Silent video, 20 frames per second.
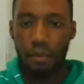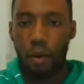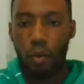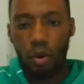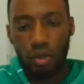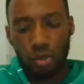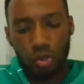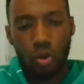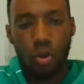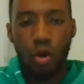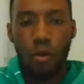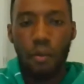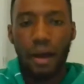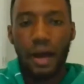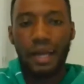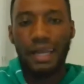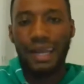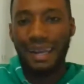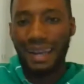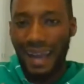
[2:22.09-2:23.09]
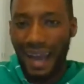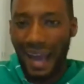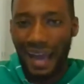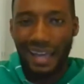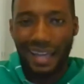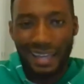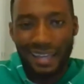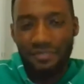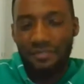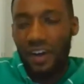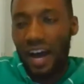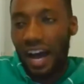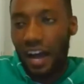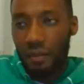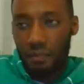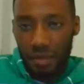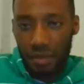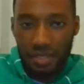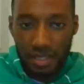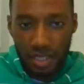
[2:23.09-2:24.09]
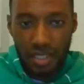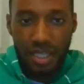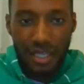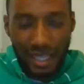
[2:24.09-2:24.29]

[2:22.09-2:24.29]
But we're talking about 95%